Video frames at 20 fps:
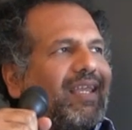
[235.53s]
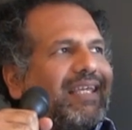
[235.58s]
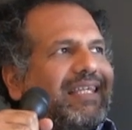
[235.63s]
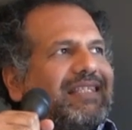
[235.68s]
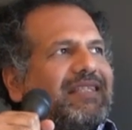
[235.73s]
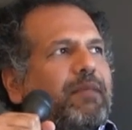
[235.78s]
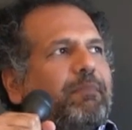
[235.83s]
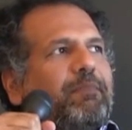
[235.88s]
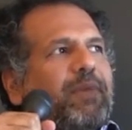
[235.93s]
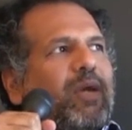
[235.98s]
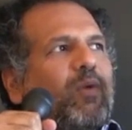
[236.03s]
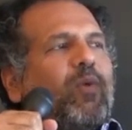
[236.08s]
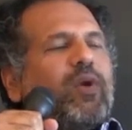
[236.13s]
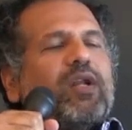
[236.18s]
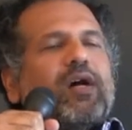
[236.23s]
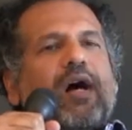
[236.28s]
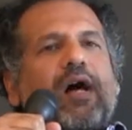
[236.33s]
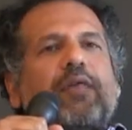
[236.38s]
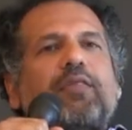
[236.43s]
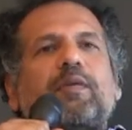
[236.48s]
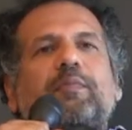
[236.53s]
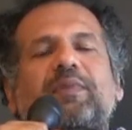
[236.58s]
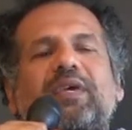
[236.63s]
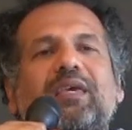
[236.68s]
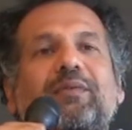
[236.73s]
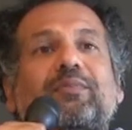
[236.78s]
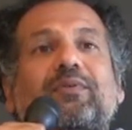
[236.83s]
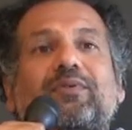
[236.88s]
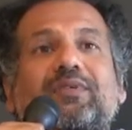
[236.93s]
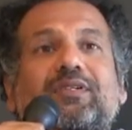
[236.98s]
It's the bit when other
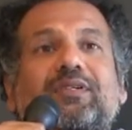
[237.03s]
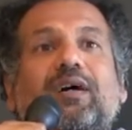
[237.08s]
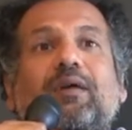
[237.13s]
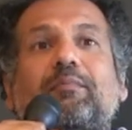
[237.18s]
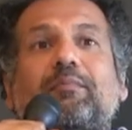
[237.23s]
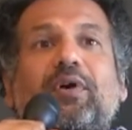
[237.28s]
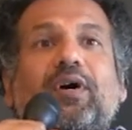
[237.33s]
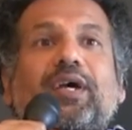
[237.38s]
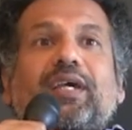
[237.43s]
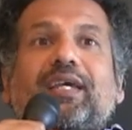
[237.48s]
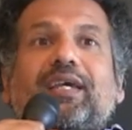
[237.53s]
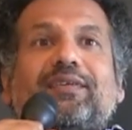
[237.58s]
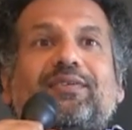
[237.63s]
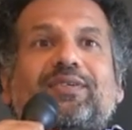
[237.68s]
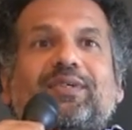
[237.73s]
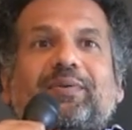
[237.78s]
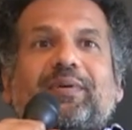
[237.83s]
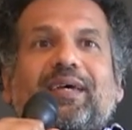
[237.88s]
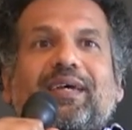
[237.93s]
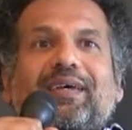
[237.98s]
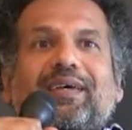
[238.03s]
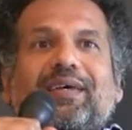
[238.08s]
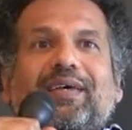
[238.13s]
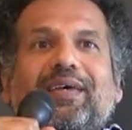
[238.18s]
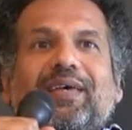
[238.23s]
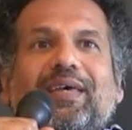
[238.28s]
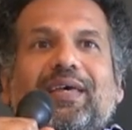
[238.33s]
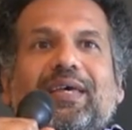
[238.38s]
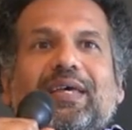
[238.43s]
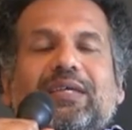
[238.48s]
people start buying into it.
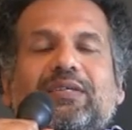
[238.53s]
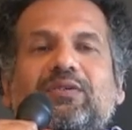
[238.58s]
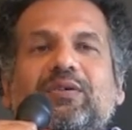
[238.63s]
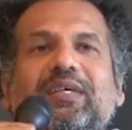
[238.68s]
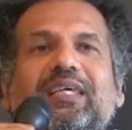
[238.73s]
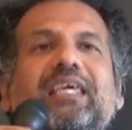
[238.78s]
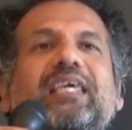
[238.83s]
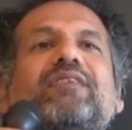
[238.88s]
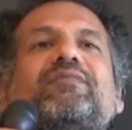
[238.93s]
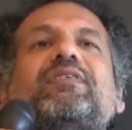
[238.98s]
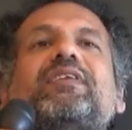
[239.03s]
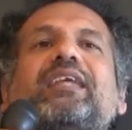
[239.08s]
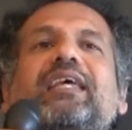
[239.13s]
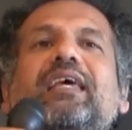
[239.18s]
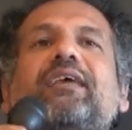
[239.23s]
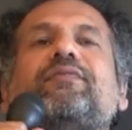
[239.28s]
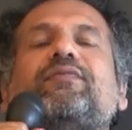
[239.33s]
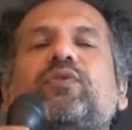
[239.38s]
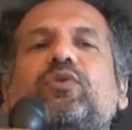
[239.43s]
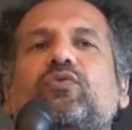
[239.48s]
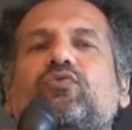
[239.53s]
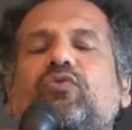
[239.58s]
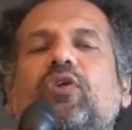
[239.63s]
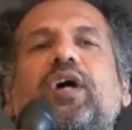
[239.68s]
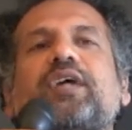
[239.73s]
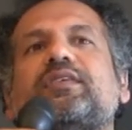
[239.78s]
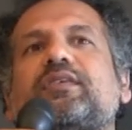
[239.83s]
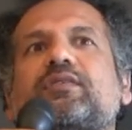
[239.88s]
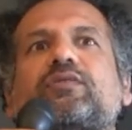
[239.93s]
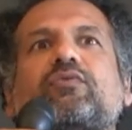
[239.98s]
So even if you write a